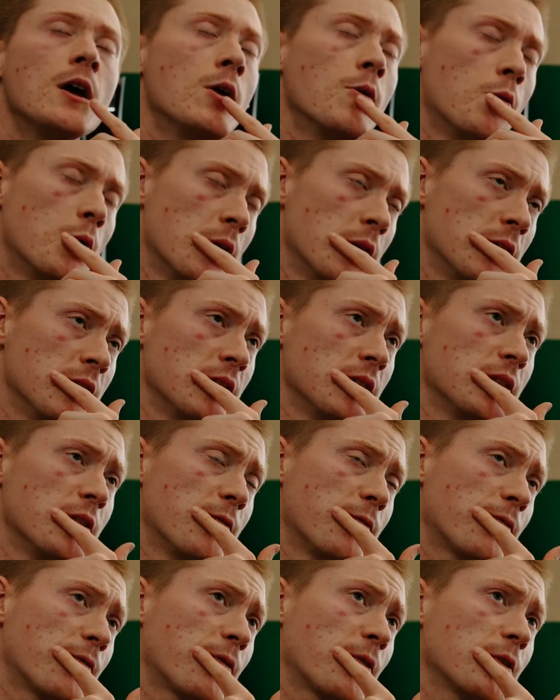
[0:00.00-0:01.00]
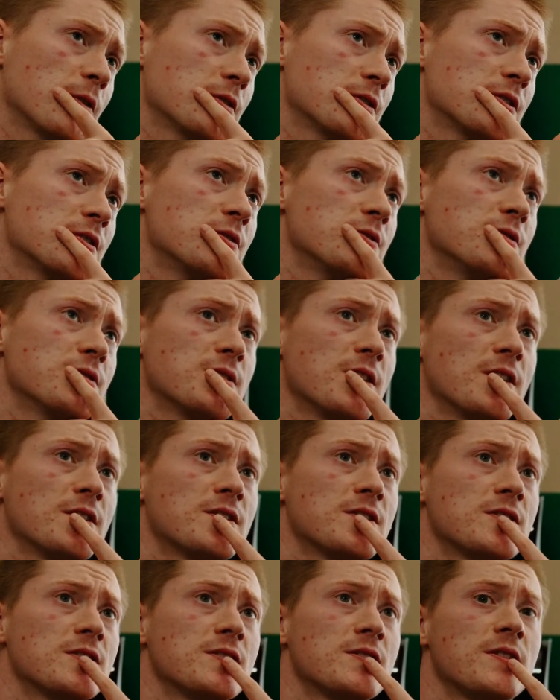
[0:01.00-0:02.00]
When the first two
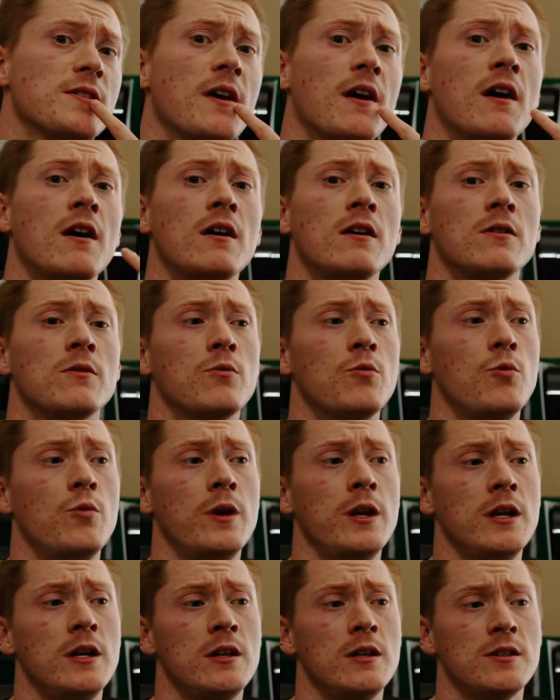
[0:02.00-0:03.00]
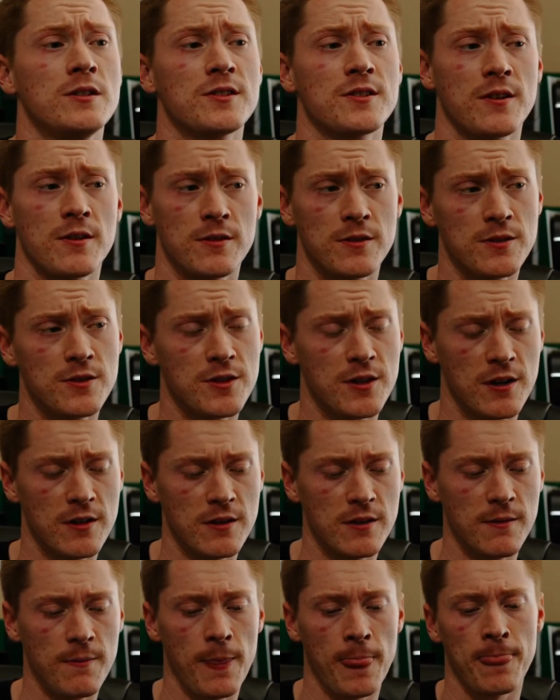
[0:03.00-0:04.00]
sessions that we started
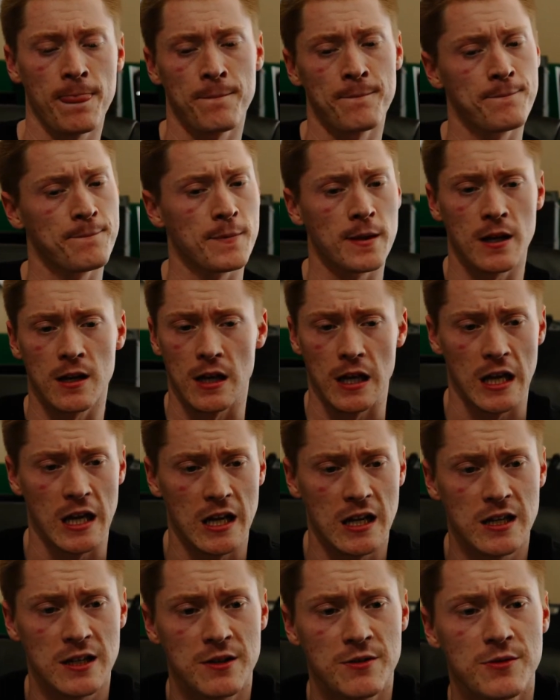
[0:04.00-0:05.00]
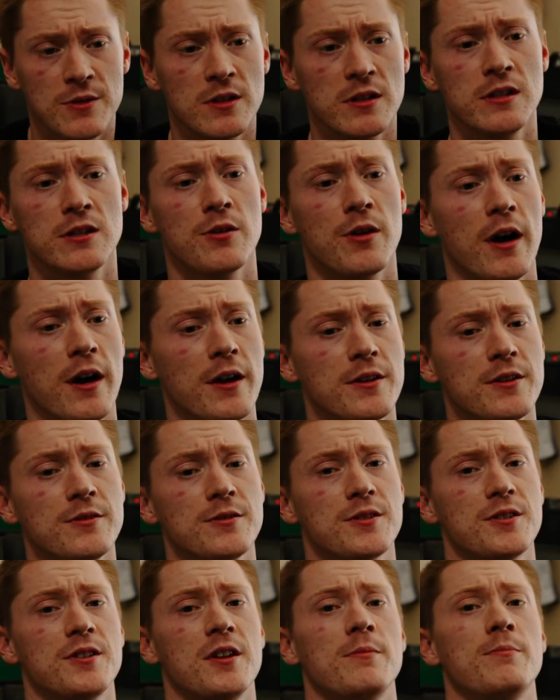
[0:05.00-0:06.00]
training, he didn't really know how to do a
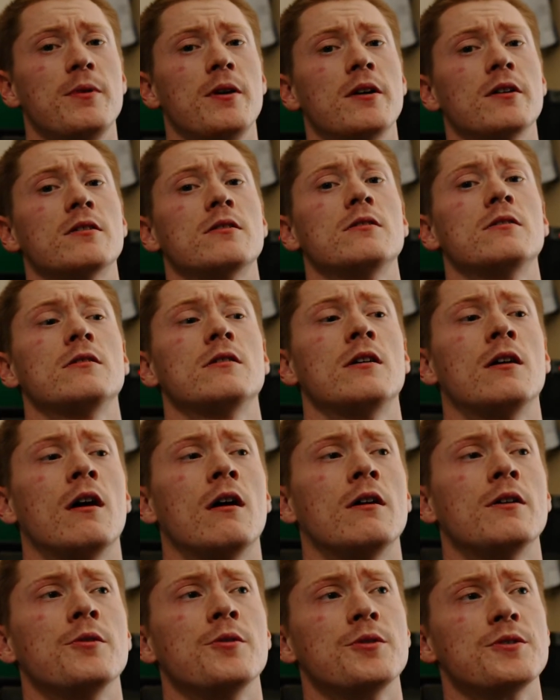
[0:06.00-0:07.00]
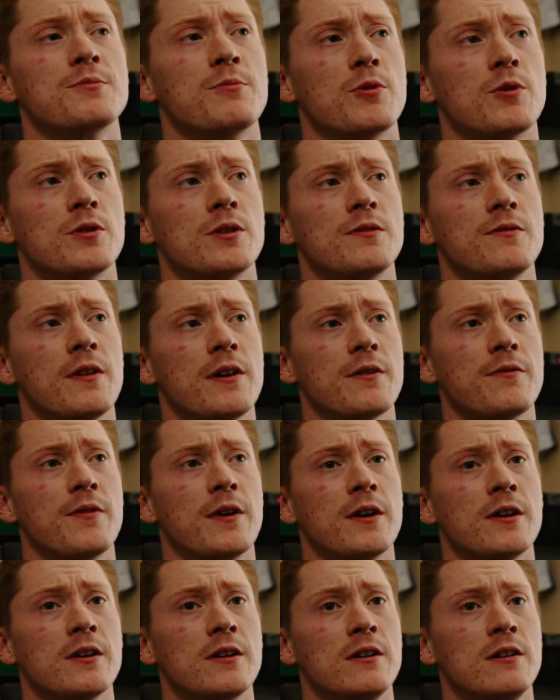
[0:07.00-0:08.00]
step back. Uh, it was more of like
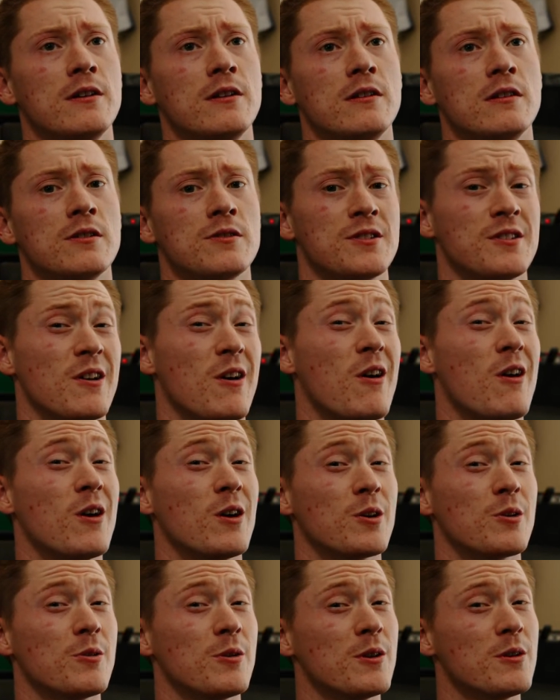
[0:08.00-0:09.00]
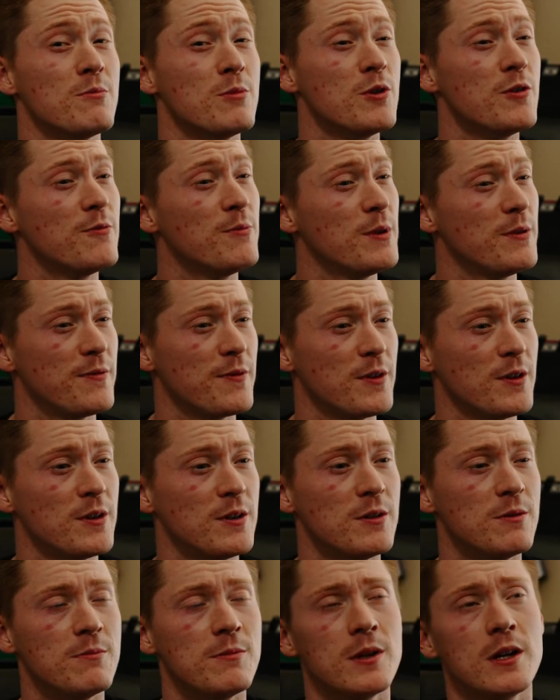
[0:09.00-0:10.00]
very, is an awkward movement for
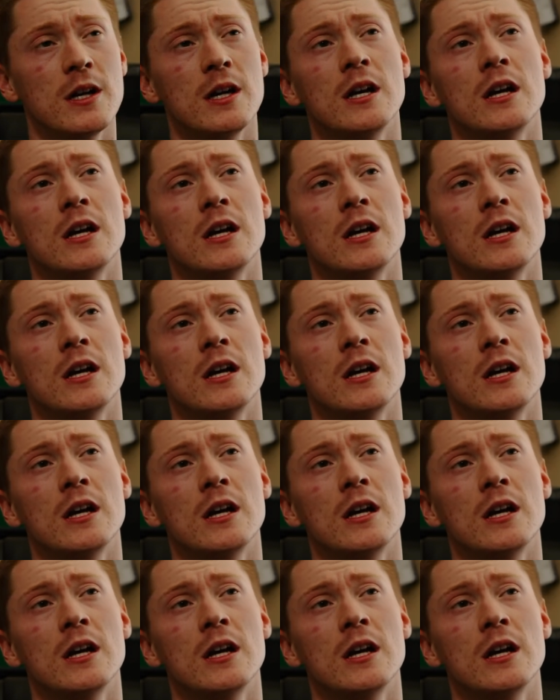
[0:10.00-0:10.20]
him.